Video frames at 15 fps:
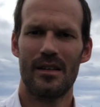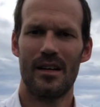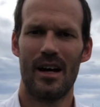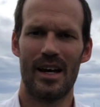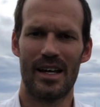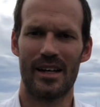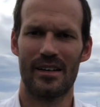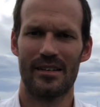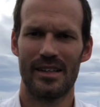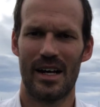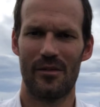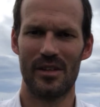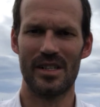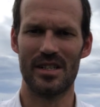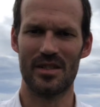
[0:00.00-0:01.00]
Hi,
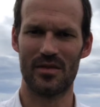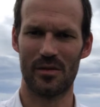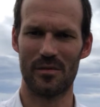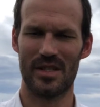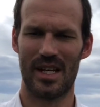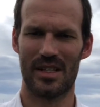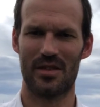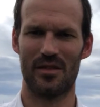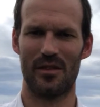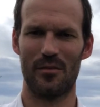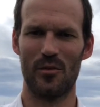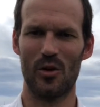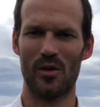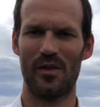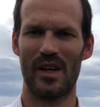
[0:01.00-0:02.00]
Nat Richards from Techs on the
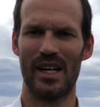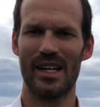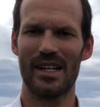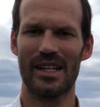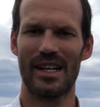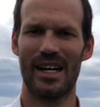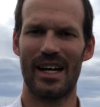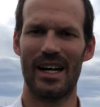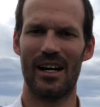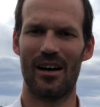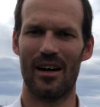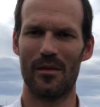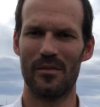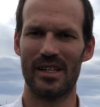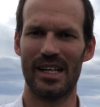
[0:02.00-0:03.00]
Move here.
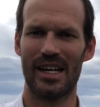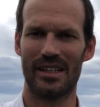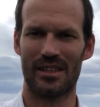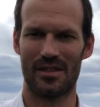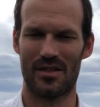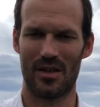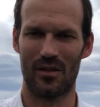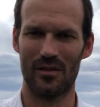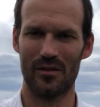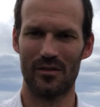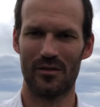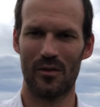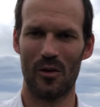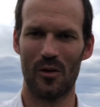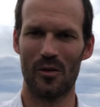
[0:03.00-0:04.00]
I'm the head consultant
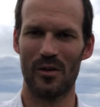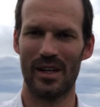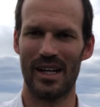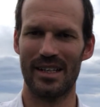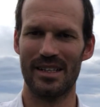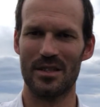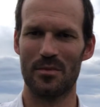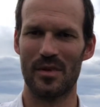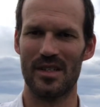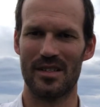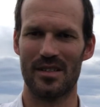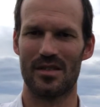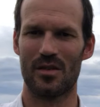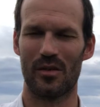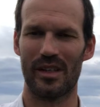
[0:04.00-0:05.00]
for this
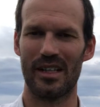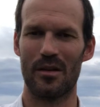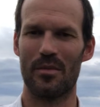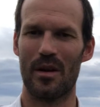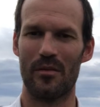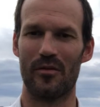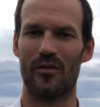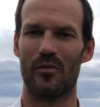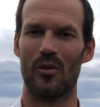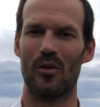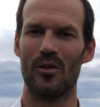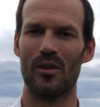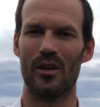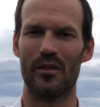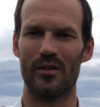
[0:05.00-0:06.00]
business, talking to people from
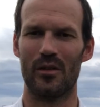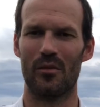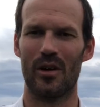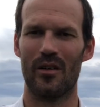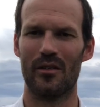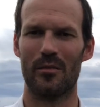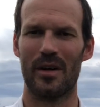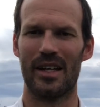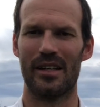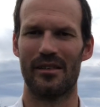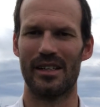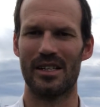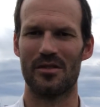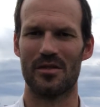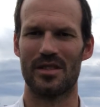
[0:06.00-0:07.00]
all over the world about
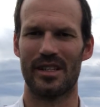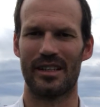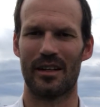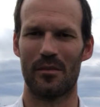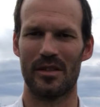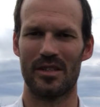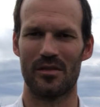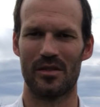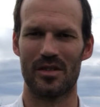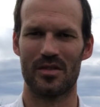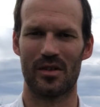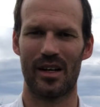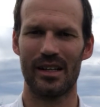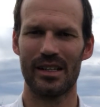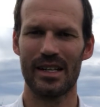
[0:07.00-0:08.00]
their interest in coming to
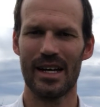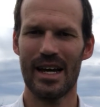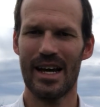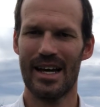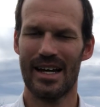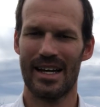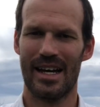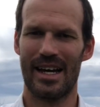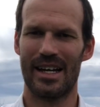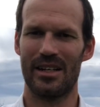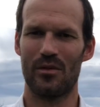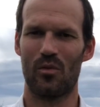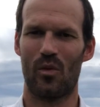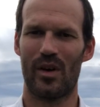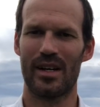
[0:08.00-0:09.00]
Australia.
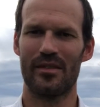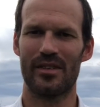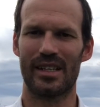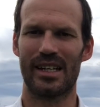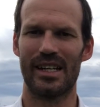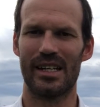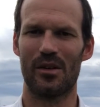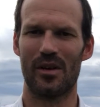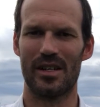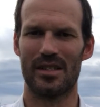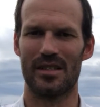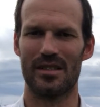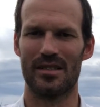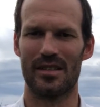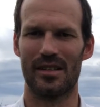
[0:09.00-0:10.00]
And one of the key
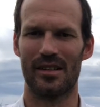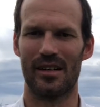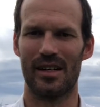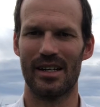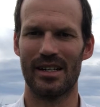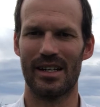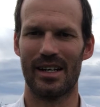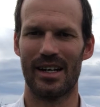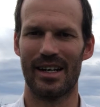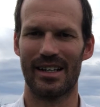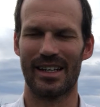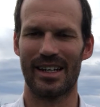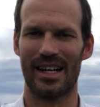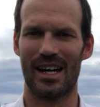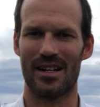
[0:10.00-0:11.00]
questions that I
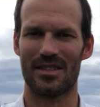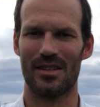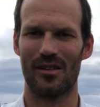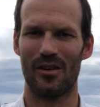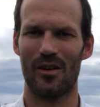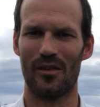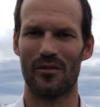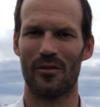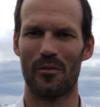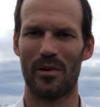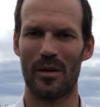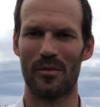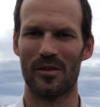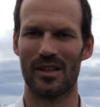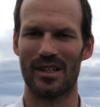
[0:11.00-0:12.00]
get asked a lot from
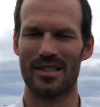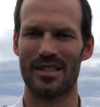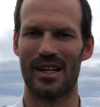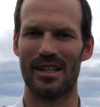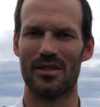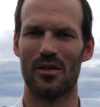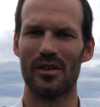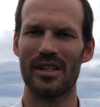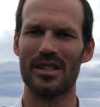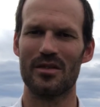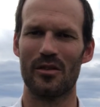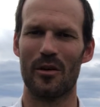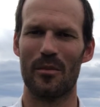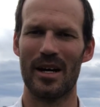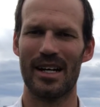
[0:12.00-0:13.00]
people that I start talking
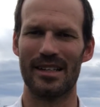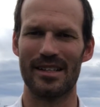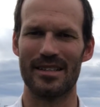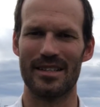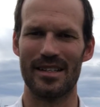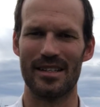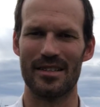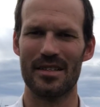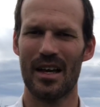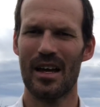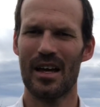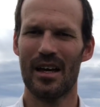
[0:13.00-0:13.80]
to about this is,